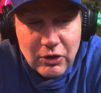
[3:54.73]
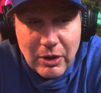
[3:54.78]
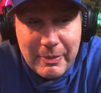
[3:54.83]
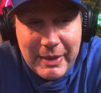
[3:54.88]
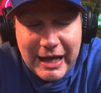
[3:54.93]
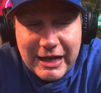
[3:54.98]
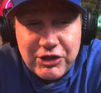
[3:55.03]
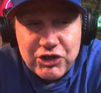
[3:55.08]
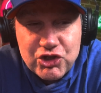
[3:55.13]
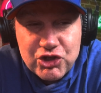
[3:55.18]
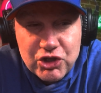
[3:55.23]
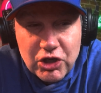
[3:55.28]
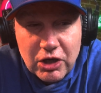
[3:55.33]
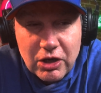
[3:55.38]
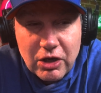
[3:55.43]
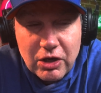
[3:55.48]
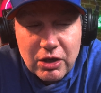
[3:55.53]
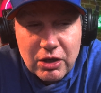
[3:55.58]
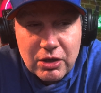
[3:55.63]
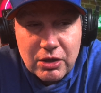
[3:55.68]
I'm not
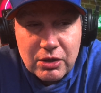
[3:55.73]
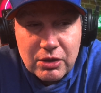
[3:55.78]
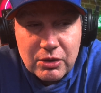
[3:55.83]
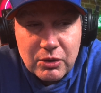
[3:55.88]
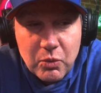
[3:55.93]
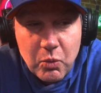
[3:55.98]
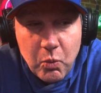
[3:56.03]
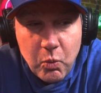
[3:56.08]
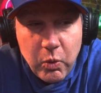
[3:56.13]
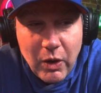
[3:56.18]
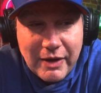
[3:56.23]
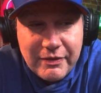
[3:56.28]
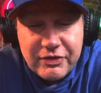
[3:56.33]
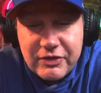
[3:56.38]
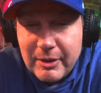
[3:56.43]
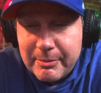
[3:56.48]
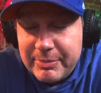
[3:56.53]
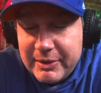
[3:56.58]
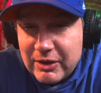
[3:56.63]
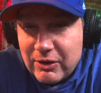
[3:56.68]
sure what
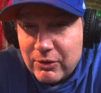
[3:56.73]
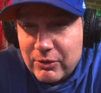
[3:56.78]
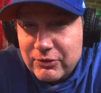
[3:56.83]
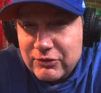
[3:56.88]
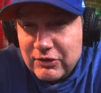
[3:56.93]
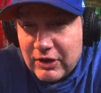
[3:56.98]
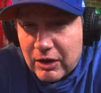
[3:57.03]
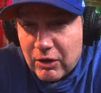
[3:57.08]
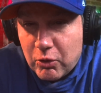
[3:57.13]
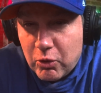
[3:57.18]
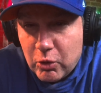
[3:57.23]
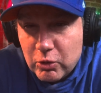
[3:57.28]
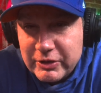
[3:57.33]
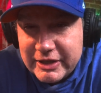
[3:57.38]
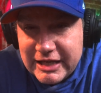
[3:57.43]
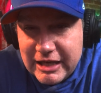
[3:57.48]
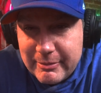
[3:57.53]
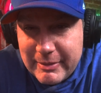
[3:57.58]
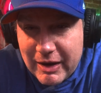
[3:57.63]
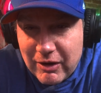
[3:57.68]
the Bills are
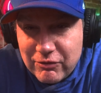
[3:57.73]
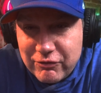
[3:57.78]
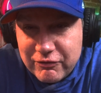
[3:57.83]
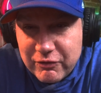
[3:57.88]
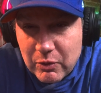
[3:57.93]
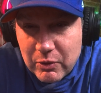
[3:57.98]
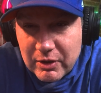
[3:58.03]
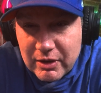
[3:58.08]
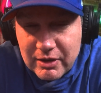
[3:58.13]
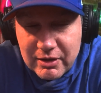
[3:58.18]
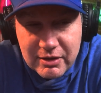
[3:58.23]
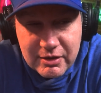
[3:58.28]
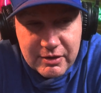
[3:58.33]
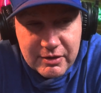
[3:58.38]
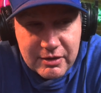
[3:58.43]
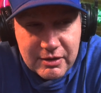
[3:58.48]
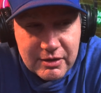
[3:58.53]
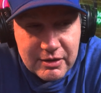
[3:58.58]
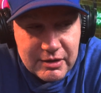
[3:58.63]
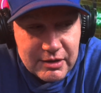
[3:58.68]
holding him out for.
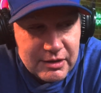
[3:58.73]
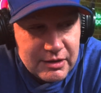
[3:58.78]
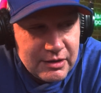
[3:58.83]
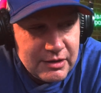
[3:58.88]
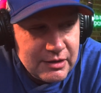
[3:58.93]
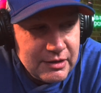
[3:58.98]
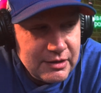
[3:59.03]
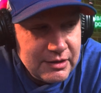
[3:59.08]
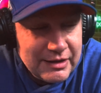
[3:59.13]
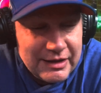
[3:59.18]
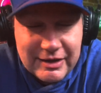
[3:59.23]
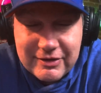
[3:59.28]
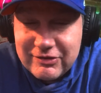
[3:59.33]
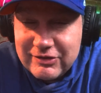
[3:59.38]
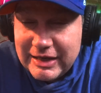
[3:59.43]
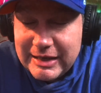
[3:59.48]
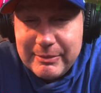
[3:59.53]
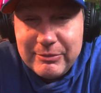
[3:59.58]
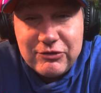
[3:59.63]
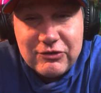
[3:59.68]
It
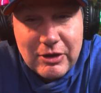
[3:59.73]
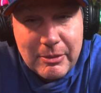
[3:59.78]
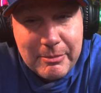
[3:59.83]
seems to